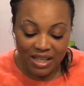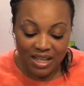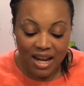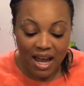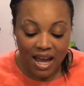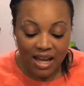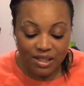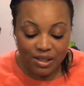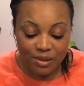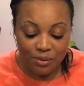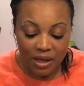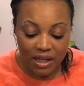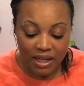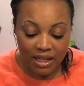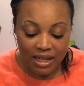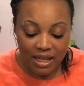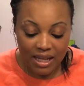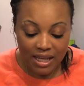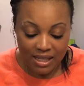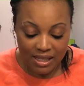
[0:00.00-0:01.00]
Next
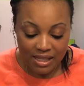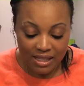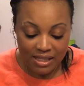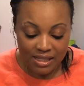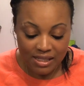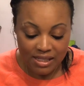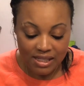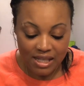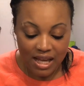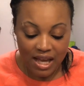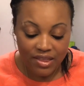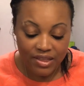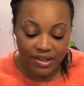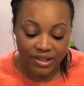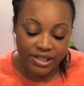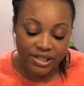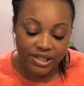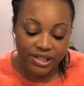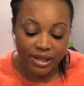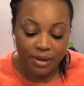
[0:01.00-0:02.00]
one is,
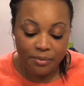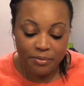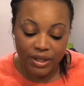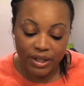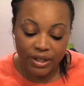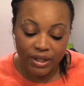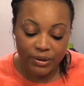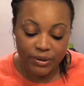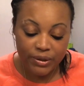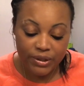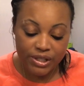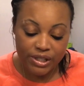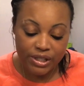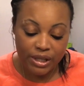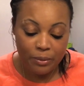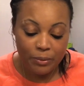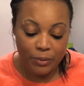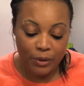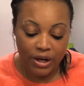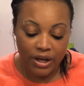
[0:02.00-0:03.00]
there's something or
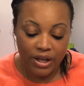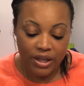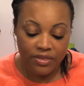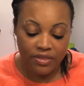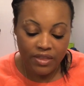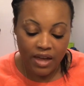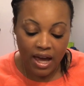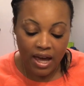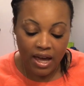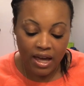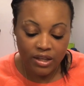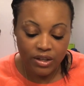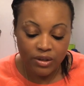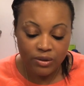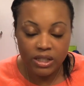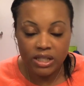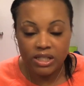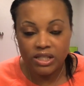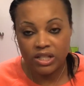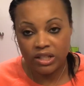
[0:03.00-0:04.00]
someone that
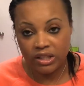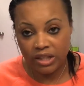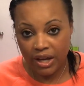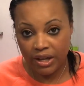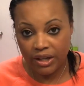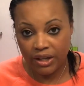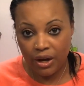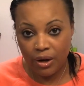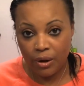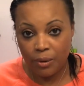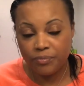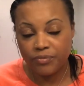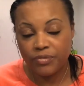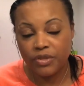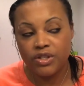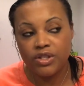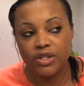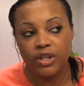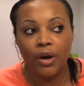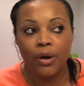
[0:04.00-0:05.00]
you need to let go.
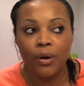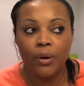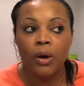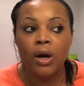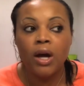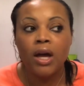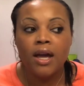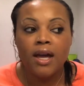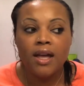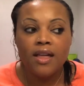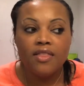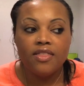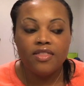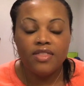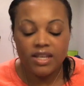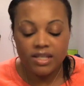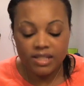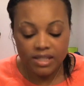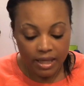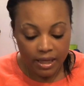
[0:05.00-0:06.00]
So
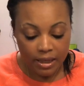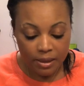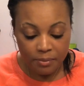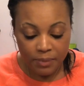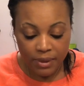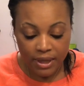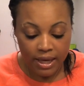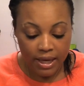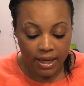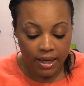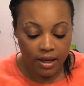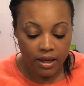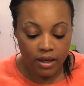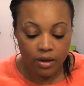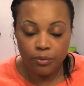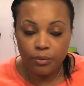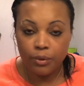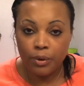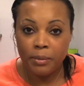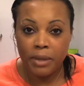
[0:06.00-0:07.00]
this could
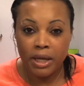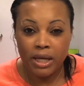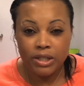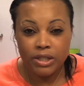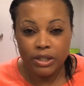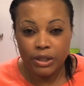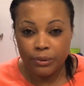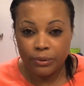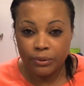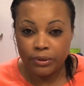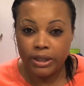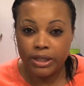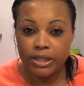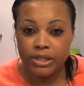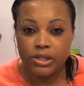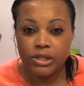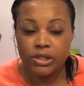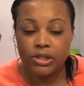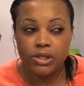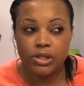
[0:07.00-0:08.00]
be romantic
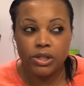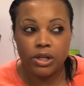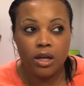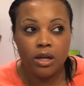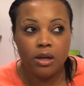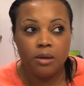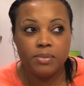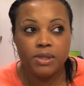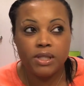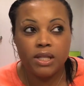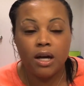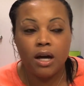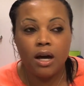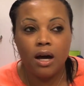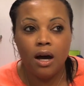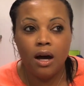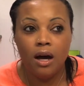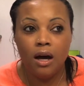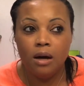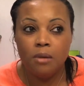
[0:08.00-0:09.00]
relationships.
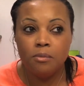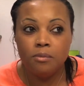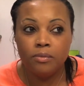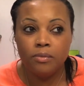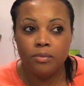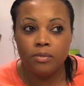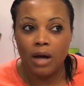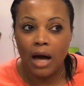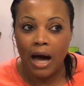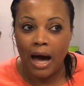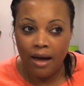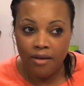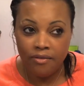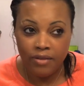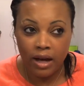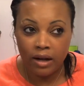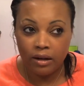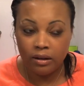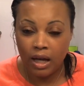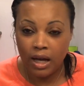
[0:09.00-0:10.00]
I've
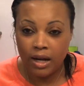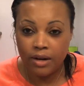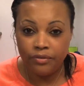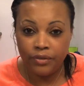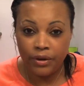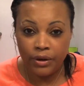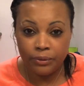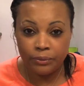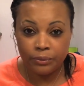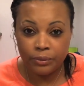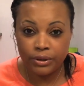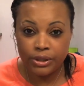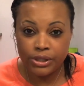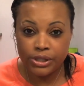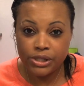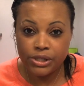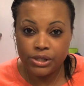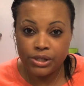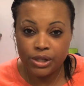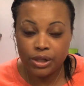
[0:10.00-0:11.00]
had a lot of failed
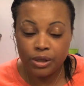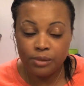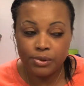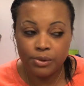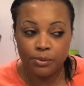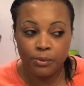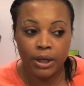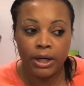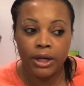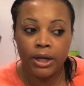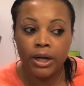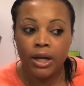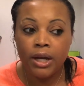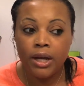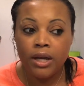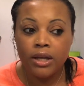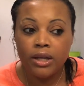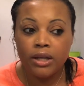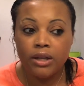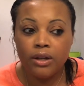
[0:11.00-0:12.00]
relationships where,
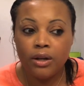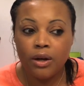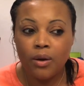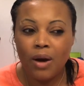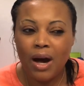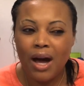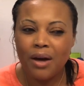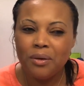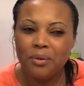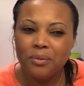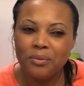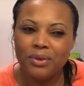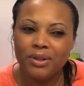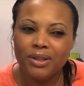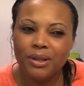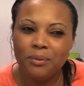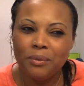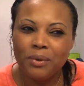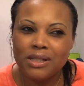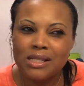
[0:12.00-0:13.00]
you know, I don't
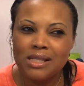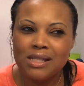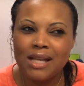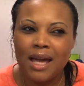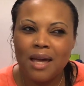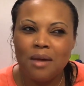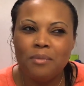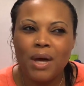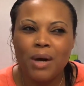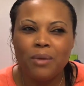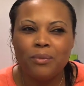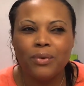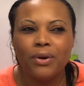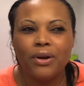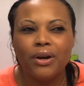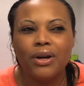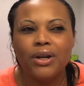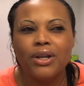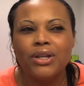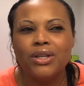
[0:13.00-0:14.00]
really want to say men
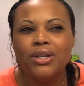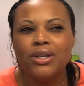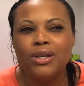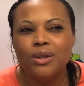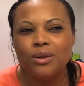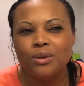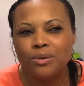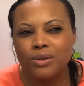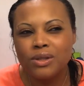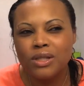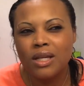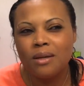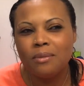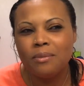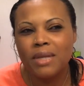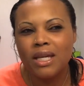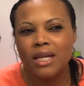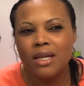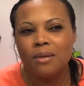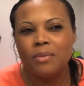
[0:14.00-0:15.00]
were
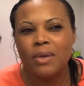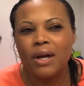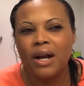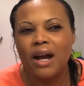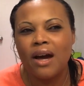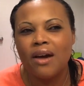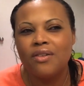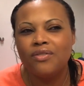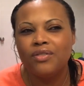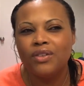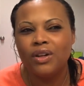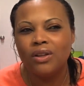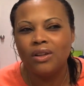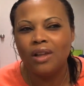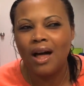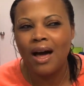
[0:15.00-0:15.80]
using me, but I feel